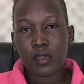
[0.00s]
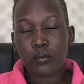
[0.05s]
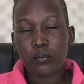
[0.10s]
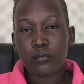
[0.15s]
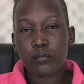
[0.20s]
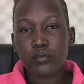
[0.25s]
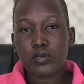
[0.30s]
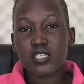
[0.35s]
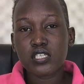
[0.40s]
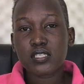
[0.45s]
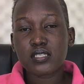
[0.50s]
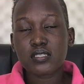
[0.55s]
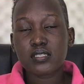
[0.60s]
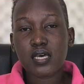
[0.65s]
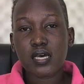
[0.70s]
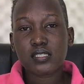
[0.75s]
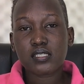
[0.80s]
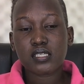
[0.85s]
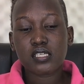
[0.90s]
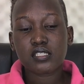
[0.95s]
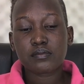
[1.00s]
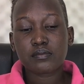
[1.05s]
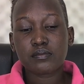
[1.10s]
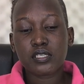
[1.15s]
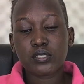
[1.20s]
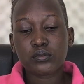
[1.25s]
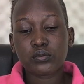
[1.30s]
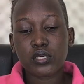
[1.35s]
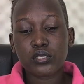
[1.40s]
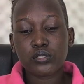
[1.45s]
This
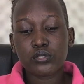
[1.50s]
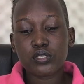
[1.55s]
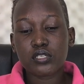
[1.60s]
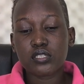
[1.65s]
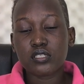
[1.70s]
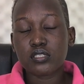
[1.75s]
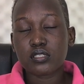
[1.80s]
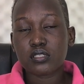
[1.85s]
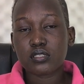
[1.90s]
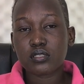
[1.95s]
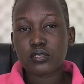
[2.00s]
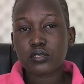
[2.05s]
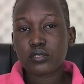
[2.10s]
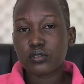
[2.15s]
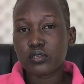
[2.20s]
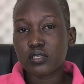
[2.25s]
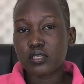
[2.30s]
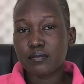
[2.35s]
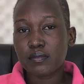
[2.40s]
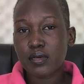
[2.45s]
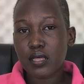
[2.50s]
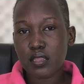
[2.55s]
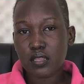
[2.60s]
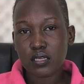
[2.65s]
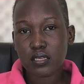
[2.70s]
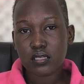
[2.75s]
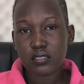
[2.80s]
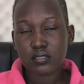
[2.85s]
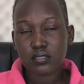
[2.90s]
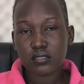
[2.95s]
assessment we are doing is not on the
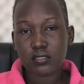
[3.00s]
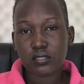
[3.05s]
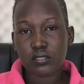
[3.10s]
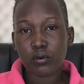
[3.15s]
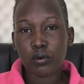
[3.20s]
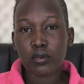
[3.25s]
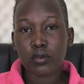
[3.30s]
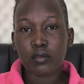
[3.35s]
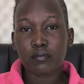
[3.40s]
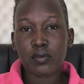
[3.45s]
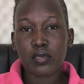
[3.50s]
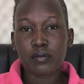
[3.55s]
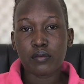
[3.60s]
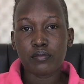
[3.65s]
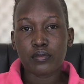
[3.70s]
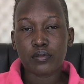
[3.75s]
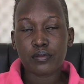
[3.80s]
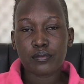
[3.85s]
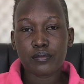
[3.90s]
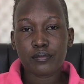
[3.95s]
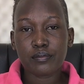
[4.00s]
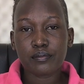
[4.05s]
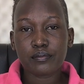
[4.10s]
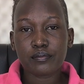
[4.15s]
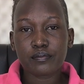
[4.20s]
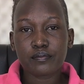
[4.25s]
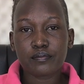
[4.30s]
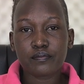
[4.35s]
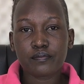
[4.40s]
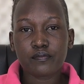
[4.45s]
mother, it's on the baby
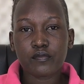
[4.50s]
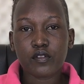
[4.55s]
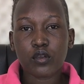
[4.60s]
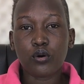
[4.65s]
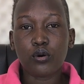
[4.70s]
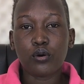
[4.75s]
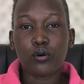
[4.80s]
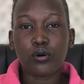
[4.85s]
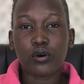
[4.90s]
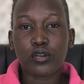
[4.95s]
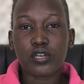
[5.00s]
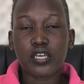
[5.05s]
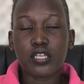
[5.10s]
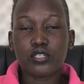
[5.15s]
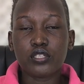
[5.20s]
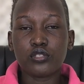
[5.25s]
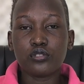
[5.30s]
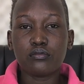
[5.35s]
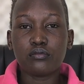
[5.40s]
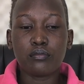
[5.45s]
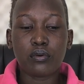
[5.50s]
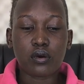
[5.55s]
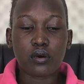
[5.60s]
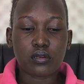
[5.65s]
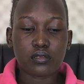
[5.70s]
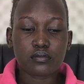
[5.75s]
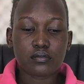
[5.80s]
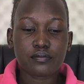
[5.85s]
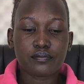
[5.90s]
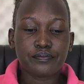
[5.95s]
or on the newborn.
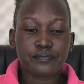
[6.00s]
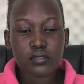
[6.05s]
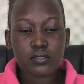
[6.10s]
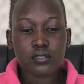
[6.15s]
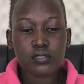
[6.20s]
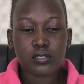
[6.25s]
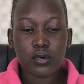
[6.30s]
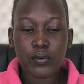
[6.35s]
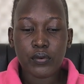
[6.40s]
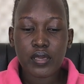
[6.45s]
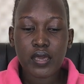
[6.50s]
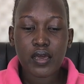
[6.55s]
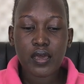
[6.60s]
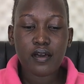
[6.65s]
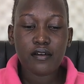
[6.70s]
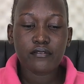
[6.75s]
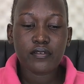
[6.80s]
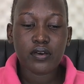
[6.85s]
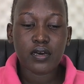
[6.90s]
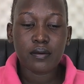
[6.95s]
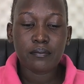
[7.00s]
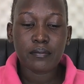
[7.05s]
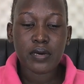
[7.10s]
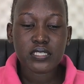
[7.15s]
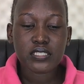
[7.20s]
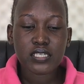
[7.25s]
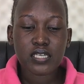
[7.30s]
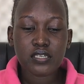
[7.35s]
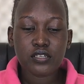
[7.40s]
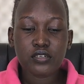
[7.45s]
So we have
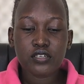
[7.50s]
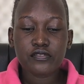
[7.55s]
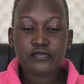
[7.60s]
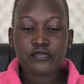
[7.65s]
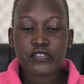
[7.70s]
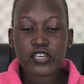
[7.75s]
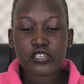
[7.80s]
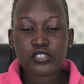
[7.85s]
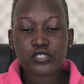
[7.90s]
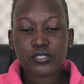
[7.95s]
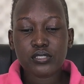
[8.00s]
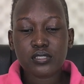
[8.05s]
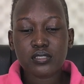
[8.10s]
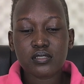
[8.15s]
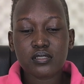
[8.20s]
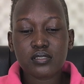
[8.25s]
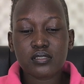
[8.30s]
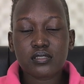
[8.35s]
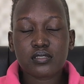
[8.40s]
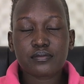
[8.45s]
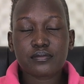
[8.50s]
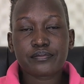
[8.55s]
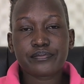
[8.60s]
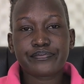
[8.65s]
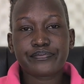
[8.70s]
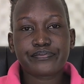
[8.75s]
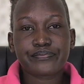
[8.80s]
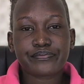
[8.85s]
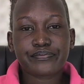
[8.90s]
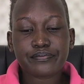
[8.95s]
maternal infections
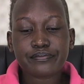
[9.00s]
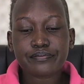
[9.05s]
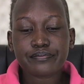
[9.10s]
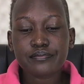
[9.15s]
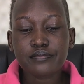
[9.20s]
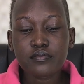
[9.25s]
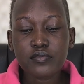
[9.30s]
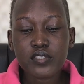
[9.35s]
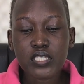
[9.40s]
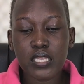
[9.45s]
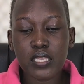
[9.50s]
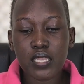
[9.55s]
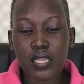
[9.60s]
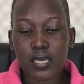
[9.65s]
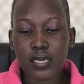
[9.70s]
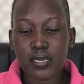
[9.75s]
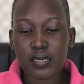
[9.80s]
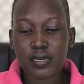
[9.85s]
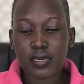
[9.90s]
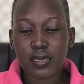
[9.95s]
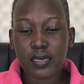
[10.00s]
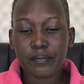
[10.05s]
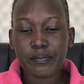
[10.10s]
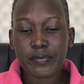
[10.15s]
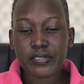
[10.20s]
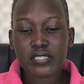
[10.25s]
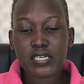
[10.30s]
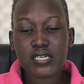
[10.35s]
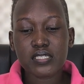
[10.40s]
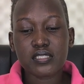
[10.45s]
like
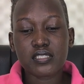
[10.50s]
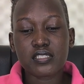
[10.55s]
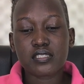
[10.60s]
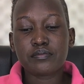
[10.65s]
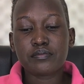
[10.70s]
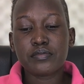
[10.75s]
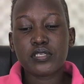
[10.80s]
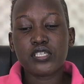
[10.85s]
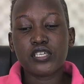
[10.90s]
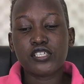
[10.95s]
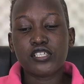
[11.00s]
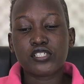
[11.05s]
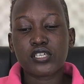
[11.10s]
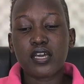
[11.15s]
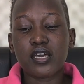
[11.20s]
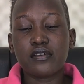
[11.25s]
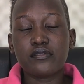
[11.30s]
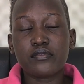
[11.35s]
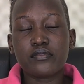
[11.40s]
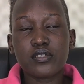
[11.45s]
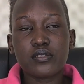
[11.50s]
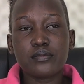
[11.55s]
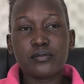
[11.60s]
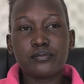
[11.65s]
hepatitis B, HIV.